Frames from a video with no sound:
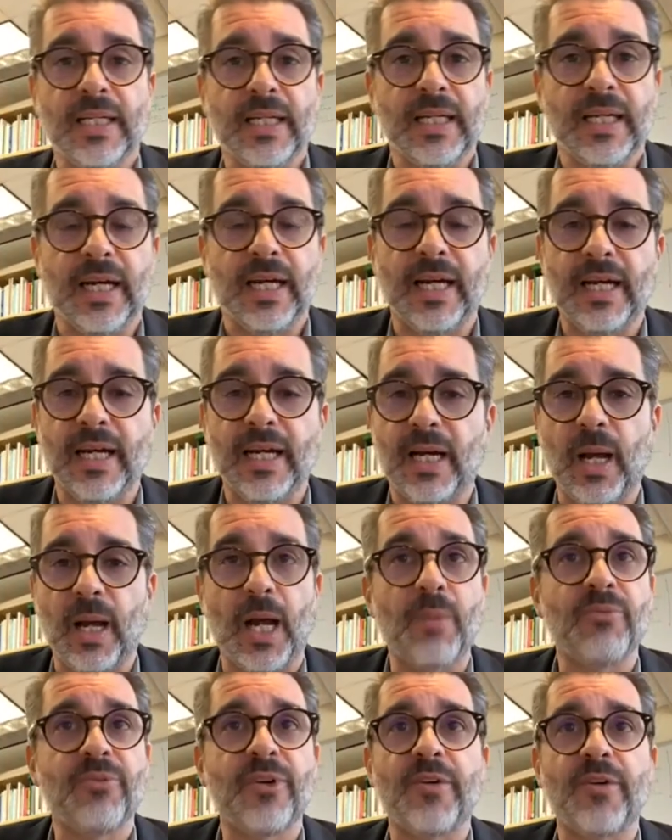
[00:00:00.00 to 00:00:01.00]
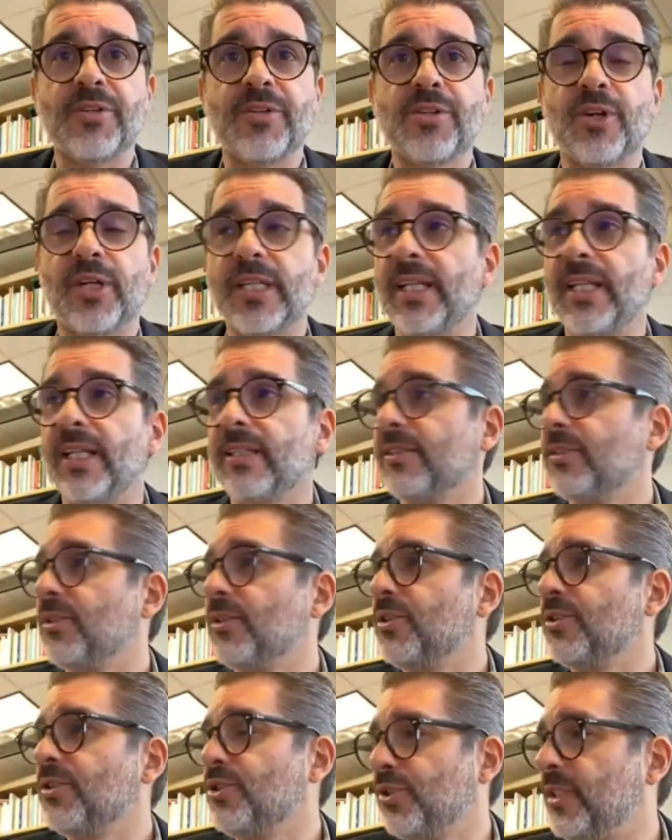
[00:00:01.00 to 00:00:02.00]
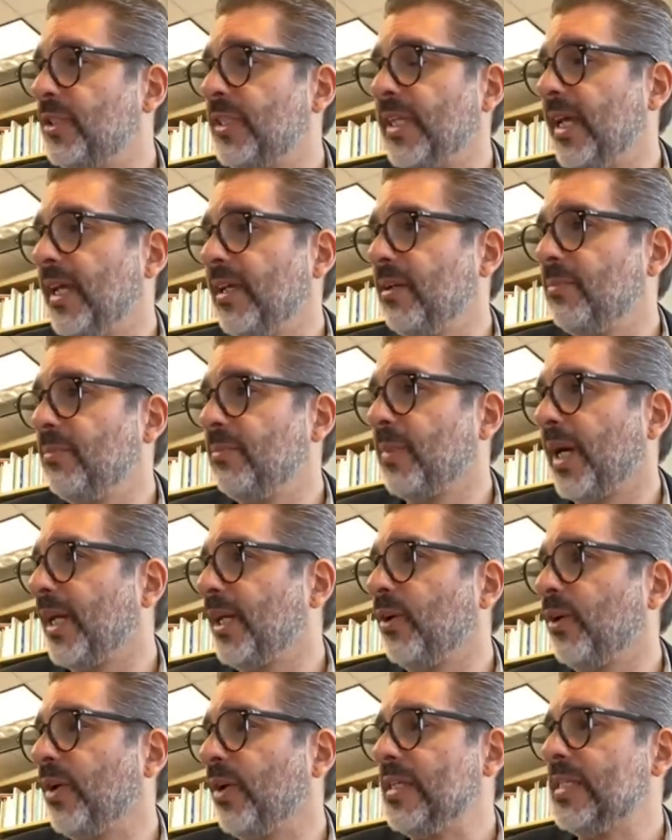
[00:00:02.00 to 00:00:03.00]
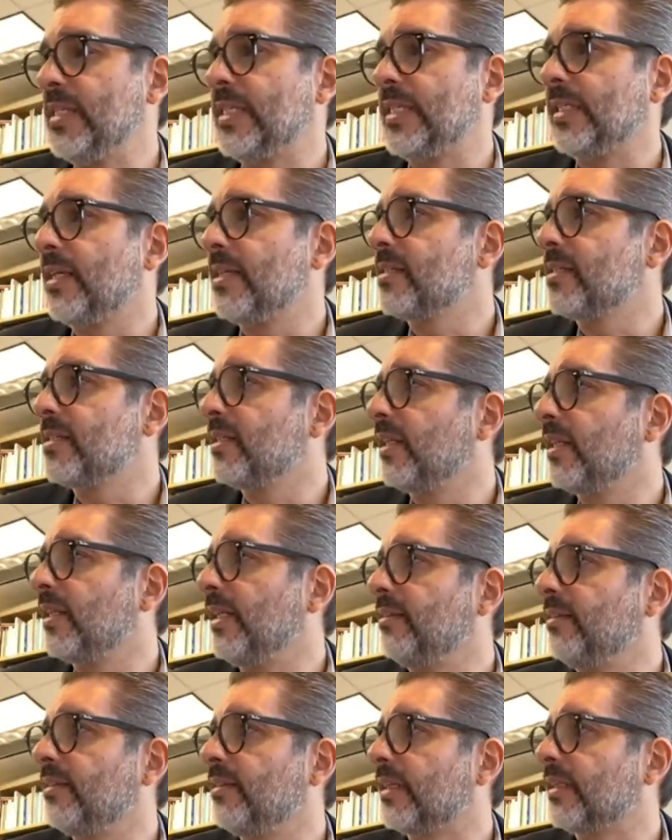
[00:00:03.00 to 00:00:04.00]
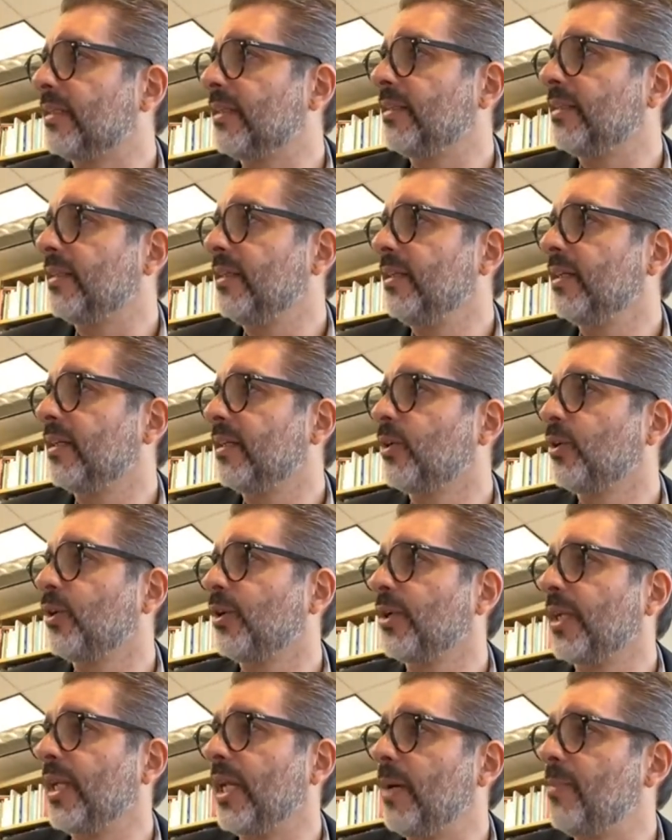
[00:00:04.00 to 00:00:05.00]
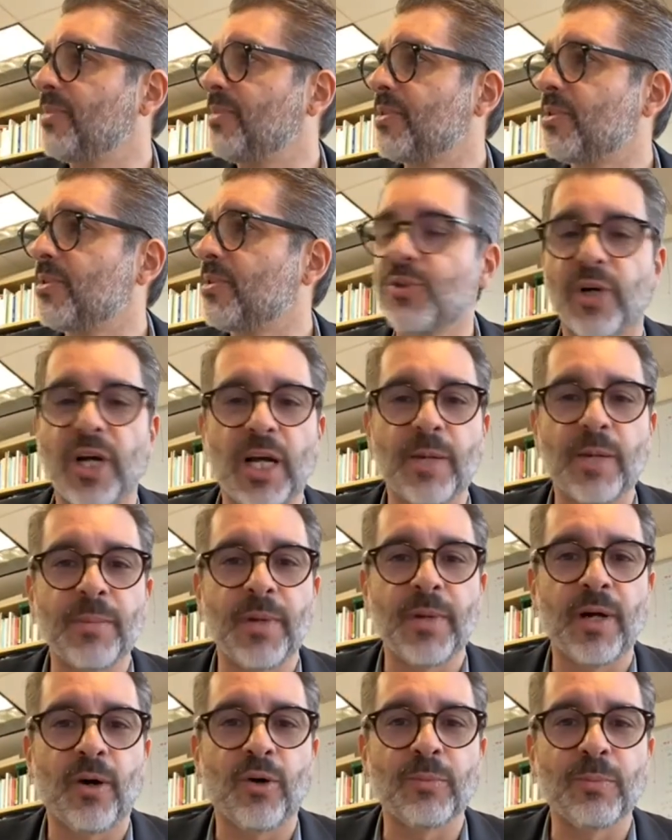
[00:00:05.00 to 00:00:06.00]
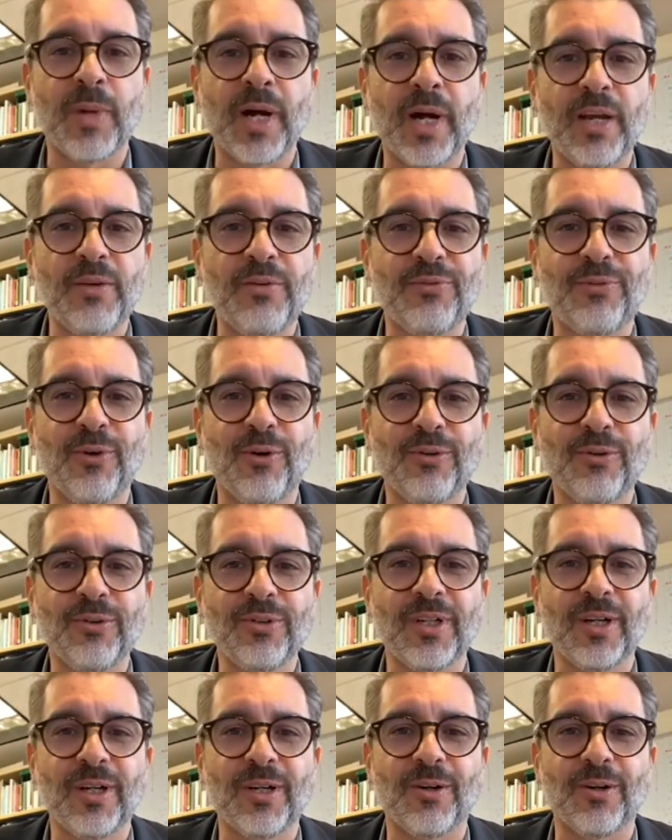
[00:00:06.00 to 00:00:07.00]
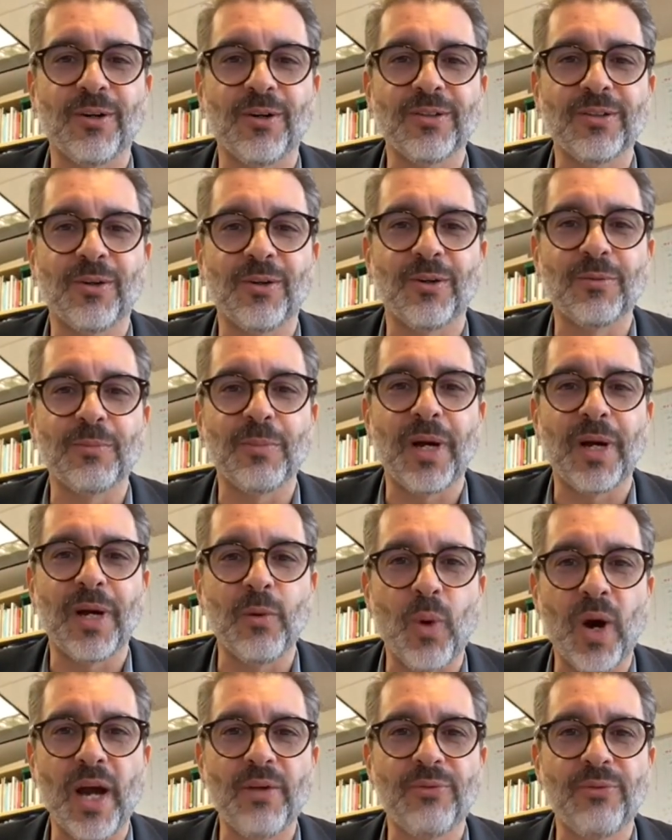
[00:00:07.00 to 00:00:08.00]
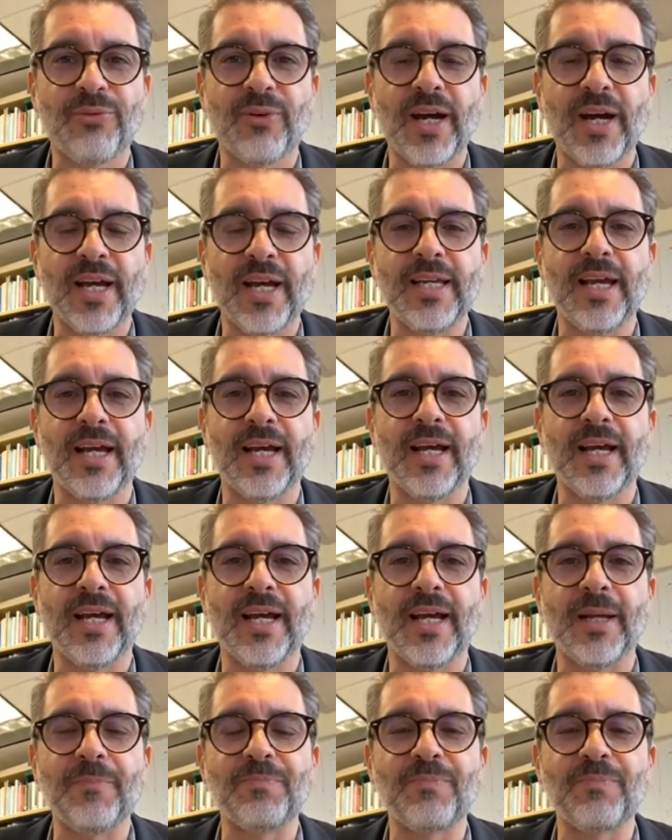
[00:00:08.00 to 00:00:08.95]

I, am very sorry that today by coincidence the internet here collapsed so i'm uh, on my phone uh, on on my wi-fi uh,